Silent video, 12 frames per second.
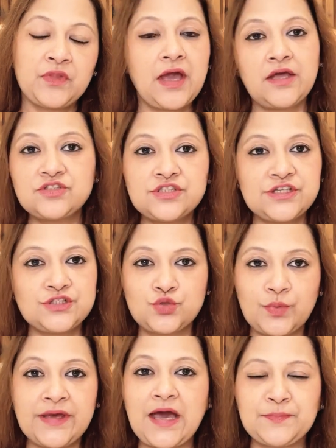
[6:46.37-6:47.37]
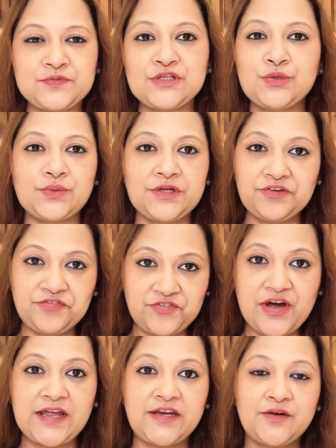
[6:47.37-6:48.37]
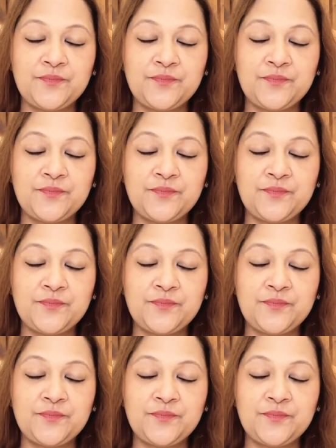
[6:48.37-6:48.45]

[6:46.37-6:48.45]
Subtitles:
and she is doing absolutely fine.